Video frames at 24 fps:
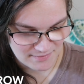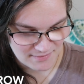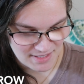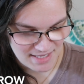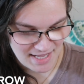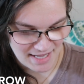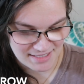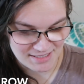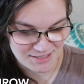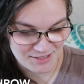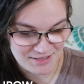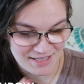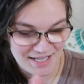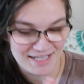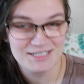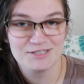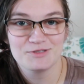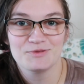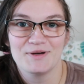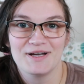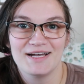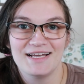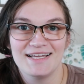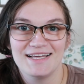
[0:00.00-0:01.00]
yeah, so
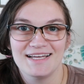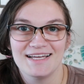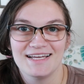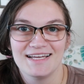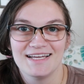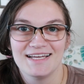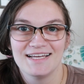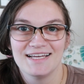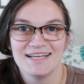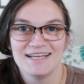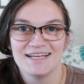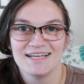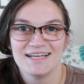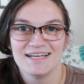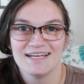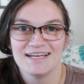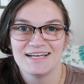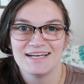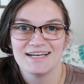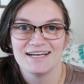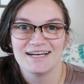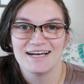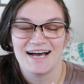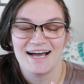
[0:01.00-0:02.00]
that's what
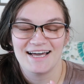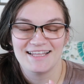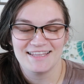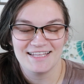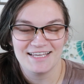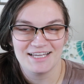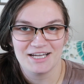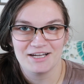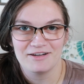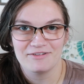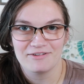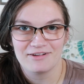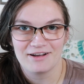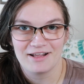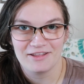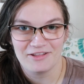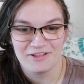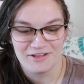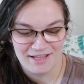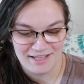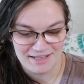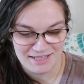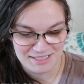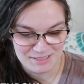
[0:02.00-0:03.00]
I think of when I
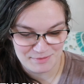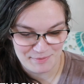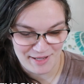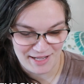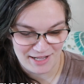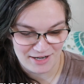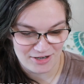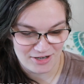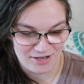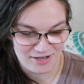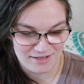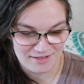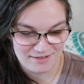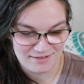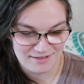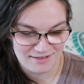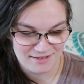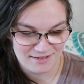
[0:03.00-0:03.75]
look at this pattern.